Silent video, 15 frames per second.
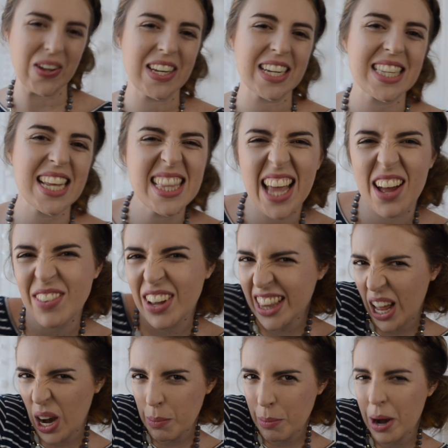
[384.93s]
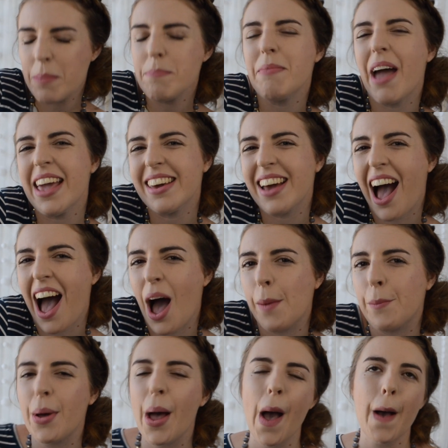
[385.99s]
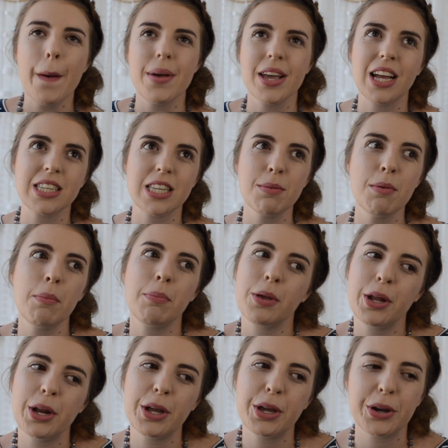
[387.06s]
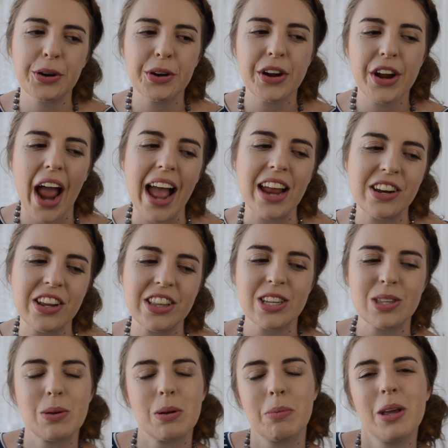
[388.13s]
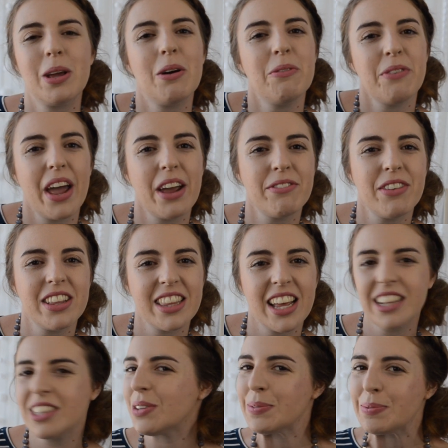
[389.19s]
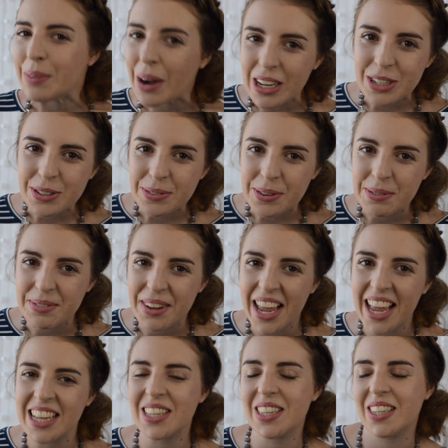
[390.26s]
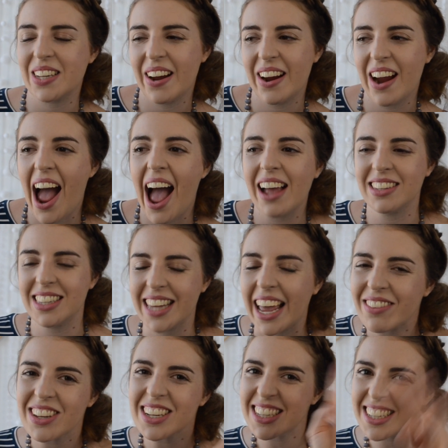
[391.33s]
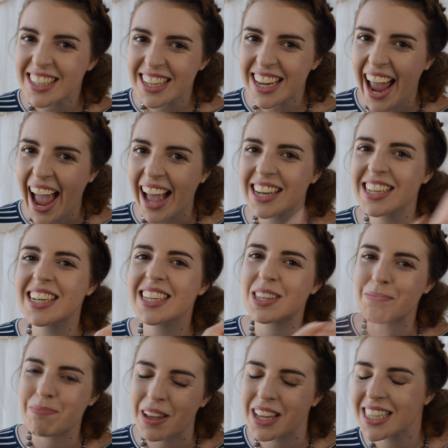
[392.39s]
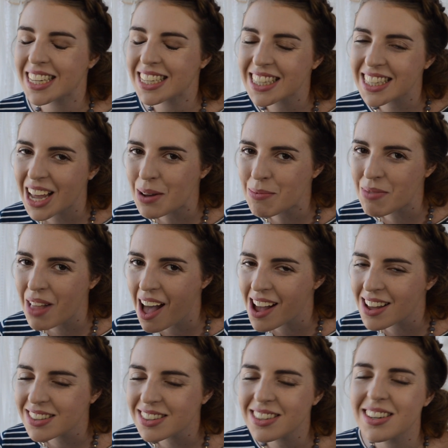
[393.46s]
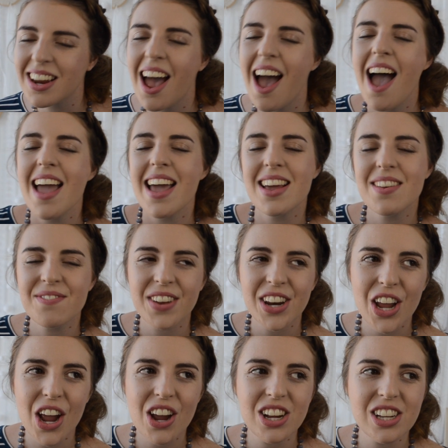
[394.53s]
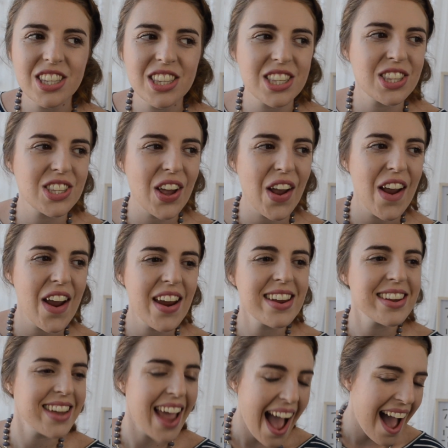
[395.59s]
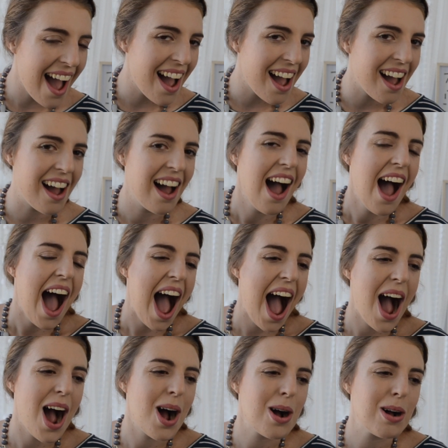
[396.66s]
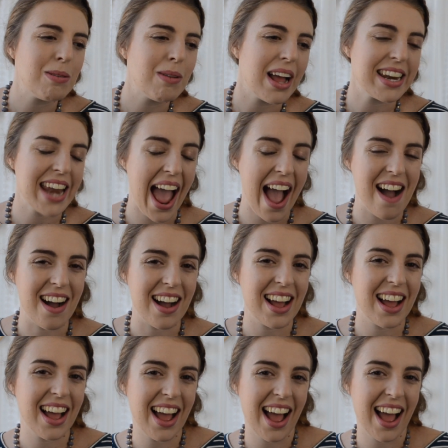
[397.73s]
Who doesn't love a little bit of makeup? Because I'm a beauty guru, I knew this would be your favorite thing to watch from me, so I saved it to the end because the best things come last in videos. So yeah, now